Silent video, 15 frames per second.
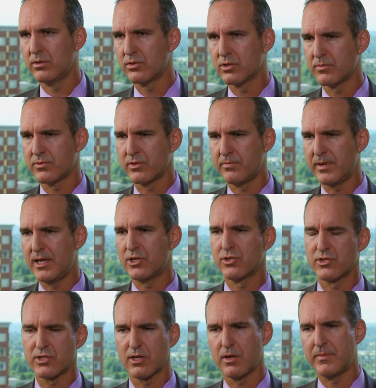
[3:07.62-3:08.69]
in terms of
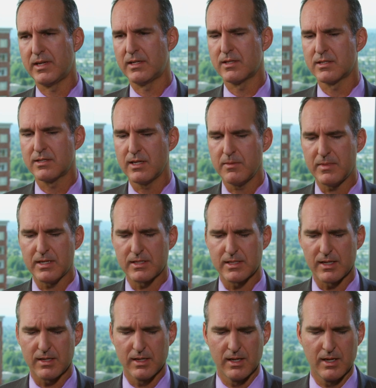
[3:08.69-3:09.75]
patients coming in to see me is
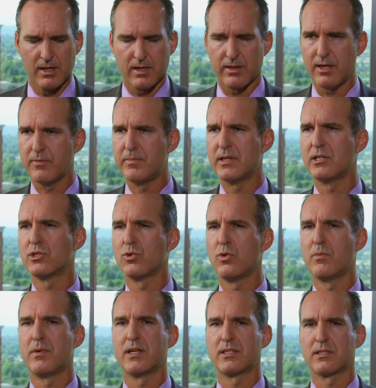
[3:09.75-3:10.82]
that they've been
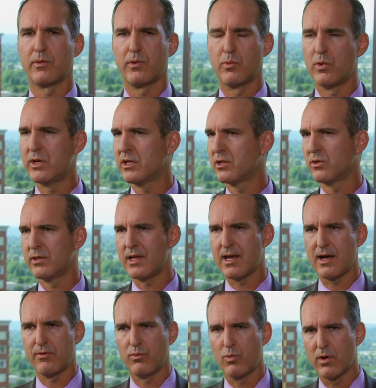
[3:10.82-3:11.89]
told by someone, well, you can only
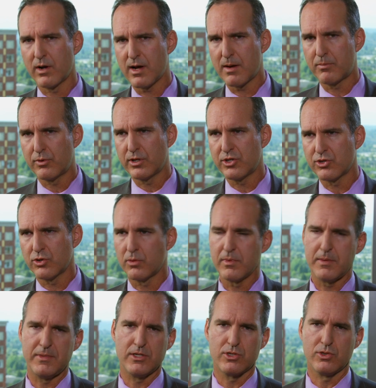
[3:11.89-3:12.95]
have one operation or
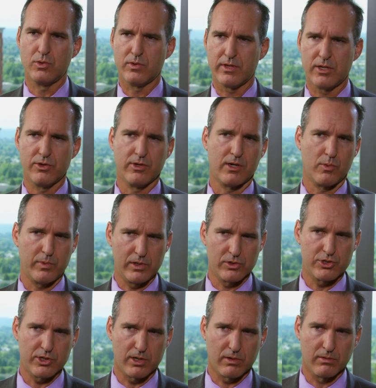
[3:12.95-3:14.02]
maybe two, and then you're in a
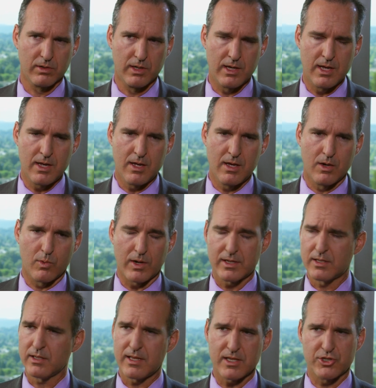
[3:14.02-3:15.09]
wheelchair. Well, I
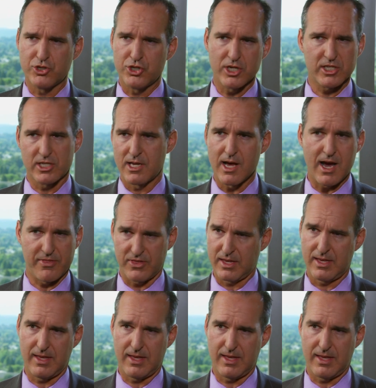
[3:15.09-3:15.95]
can tell you that's just not the